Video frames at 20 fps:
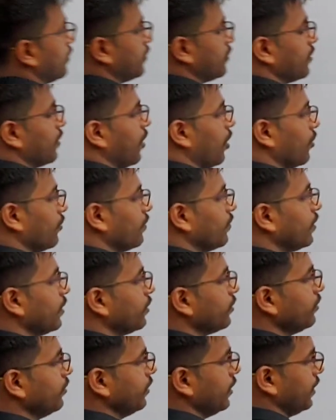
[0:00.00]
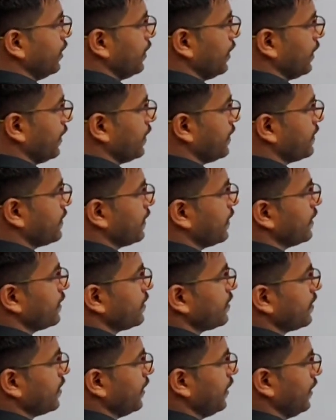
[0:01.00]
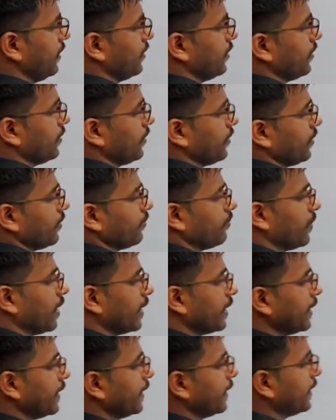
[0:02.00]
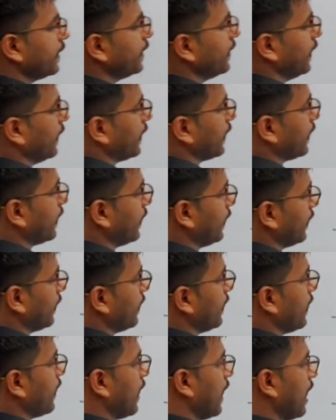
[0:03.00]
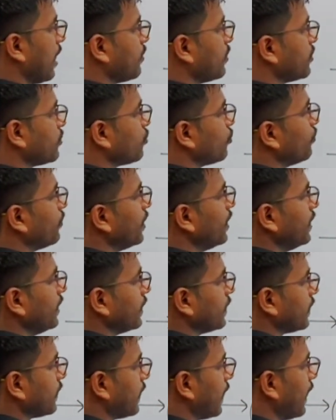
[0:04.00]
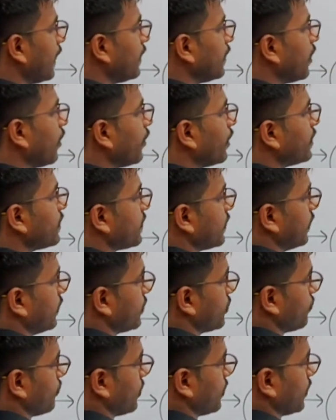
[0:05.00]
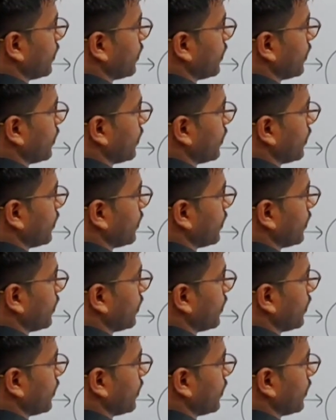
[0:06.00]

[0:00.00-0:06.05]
So how we will do? Initial step by getting A, I am assuming that now it ends with